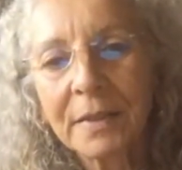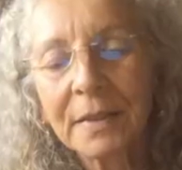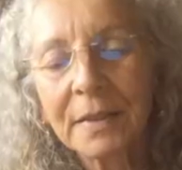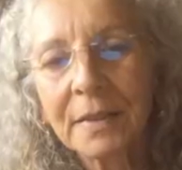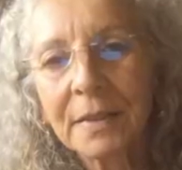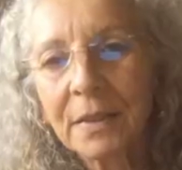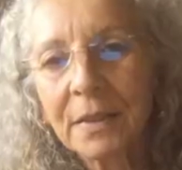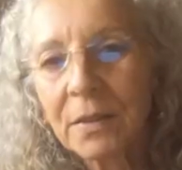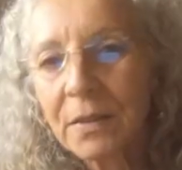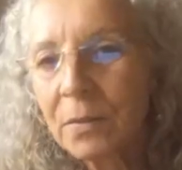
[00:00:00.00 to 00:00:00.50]

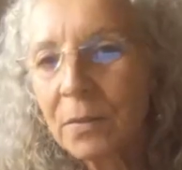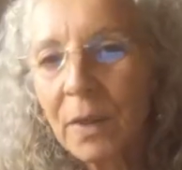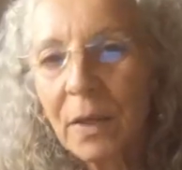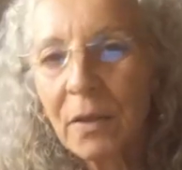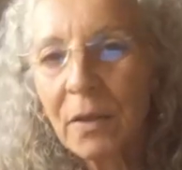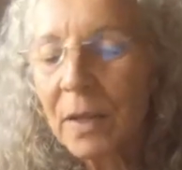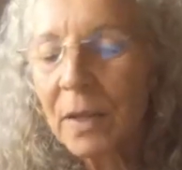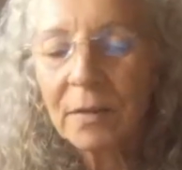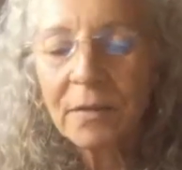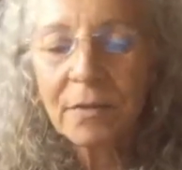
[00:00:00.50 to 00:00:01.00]
We all
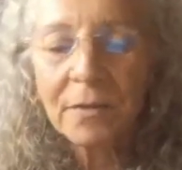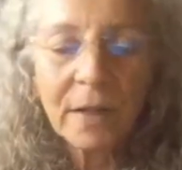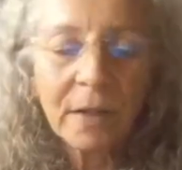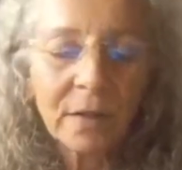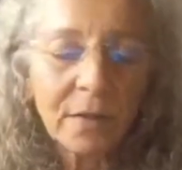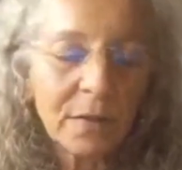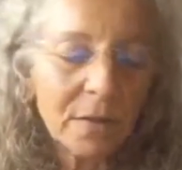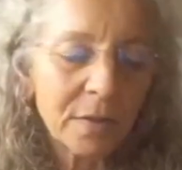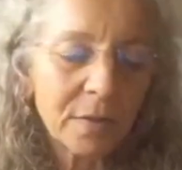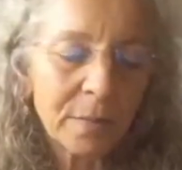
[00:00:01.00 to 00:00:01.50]
have
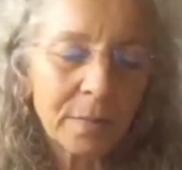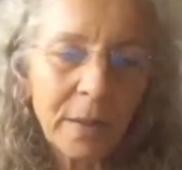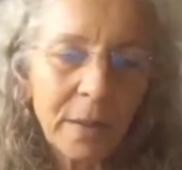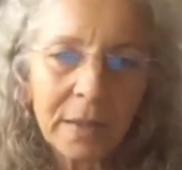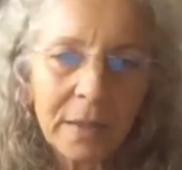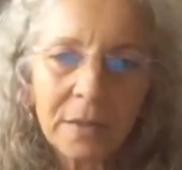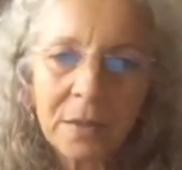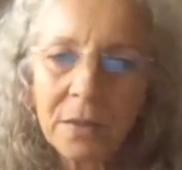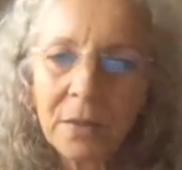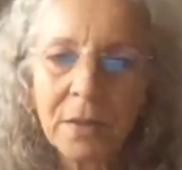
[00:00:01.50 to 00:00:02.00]
virus,
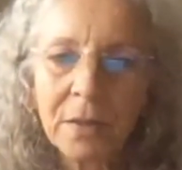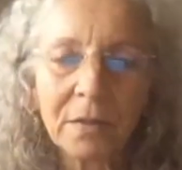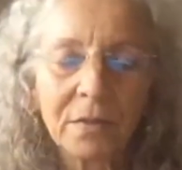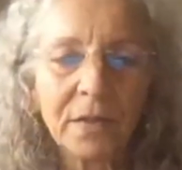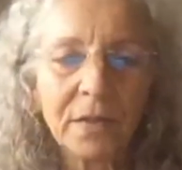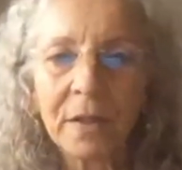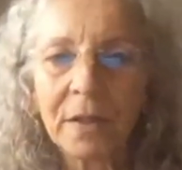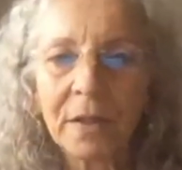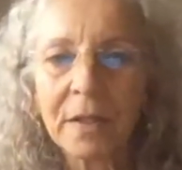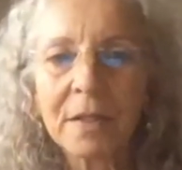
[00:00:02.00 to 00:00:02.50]
bacteria, and
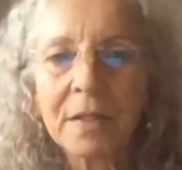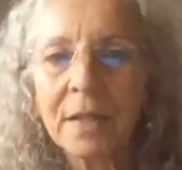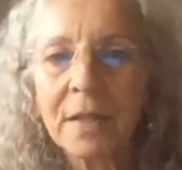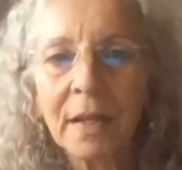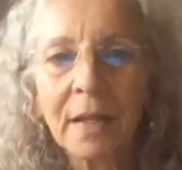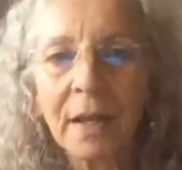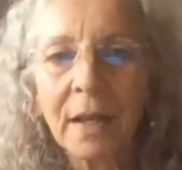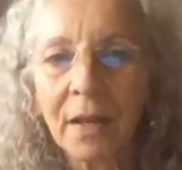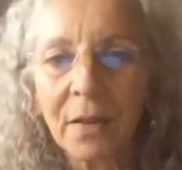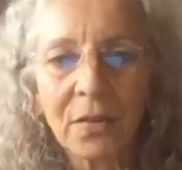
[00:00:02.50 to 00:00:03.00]
fungus
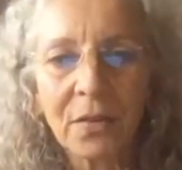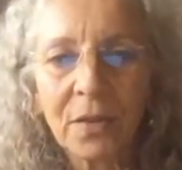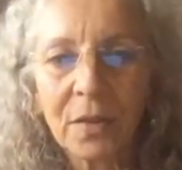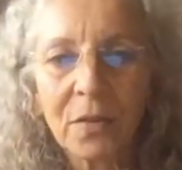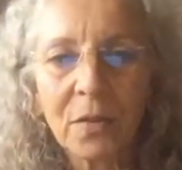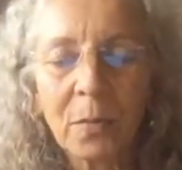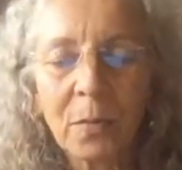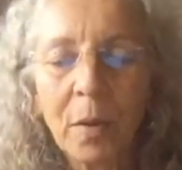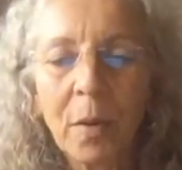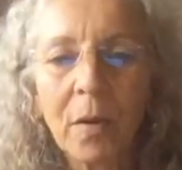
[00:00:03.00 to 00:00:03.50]
in us.
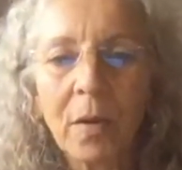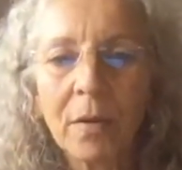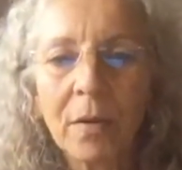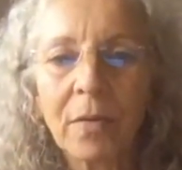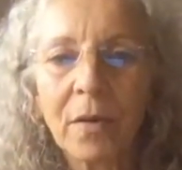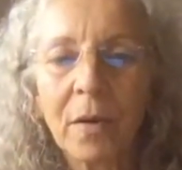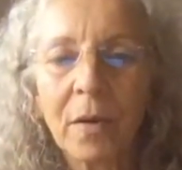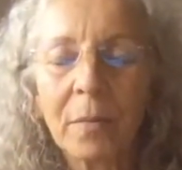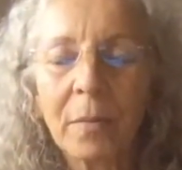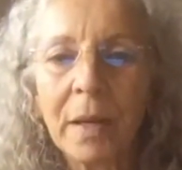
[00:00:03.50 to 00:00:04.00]
That's part of
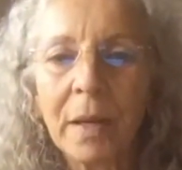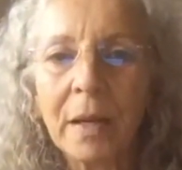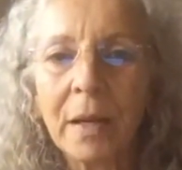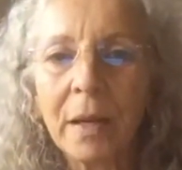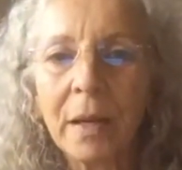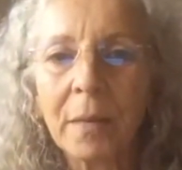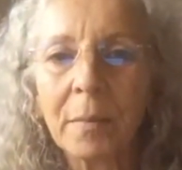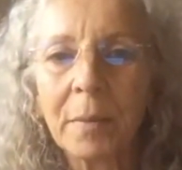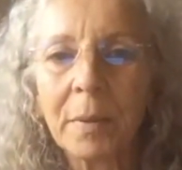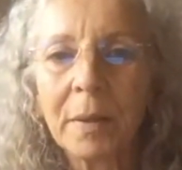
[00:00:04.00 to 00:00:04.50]
our
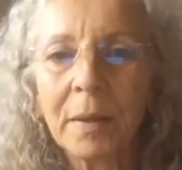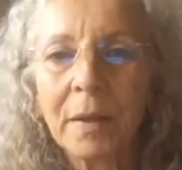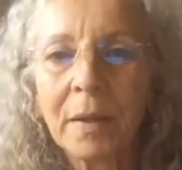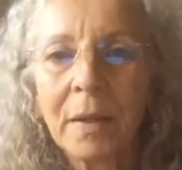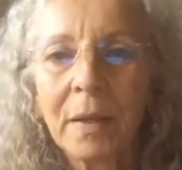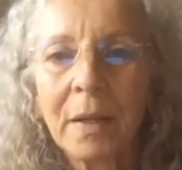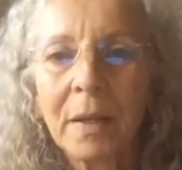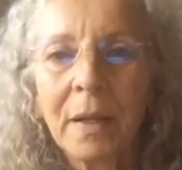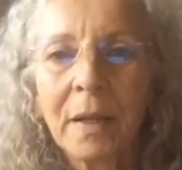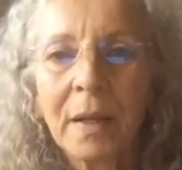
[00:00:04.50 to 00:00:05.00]
makeup,
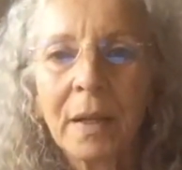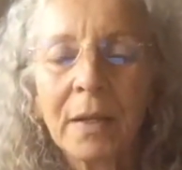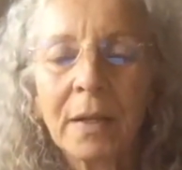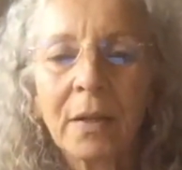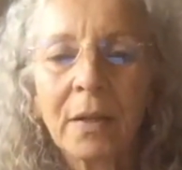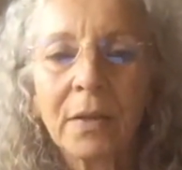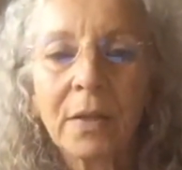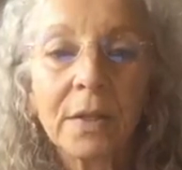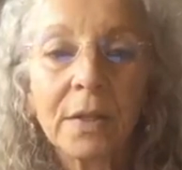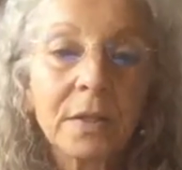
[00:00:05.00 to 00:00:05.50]
and
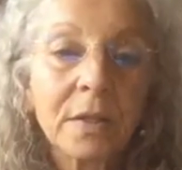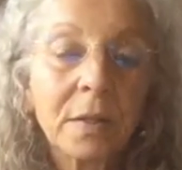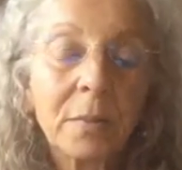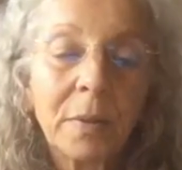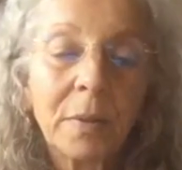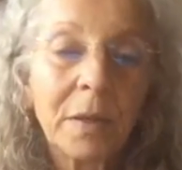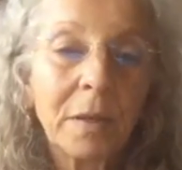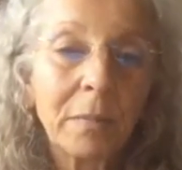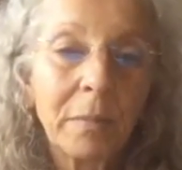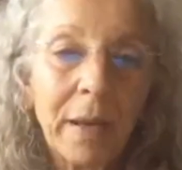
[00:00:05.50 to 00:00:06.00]
there needs to
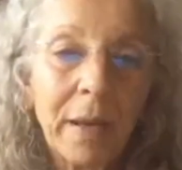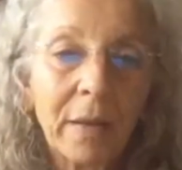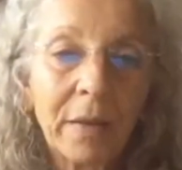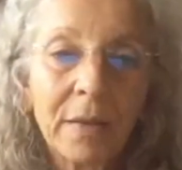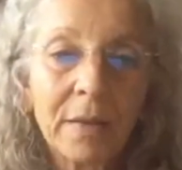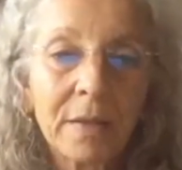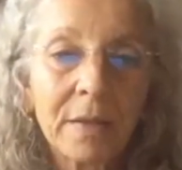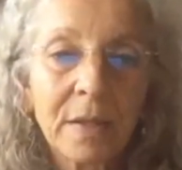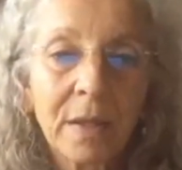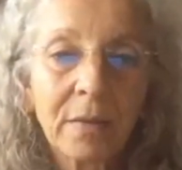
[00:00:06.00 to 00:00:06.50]
be a
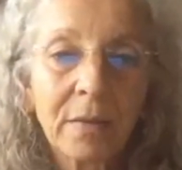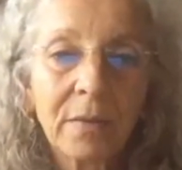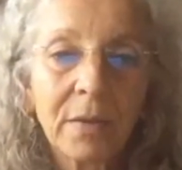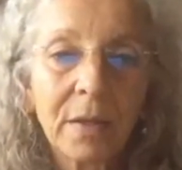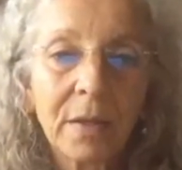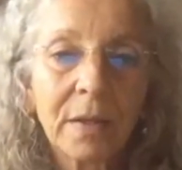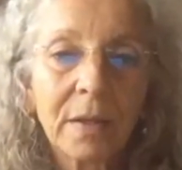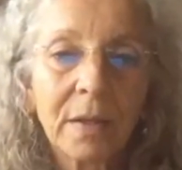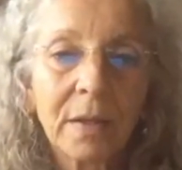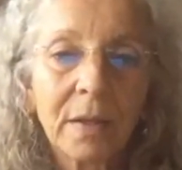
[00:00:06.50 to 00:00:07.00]
balance of
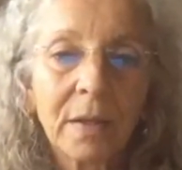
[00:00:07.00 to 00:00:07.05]
it.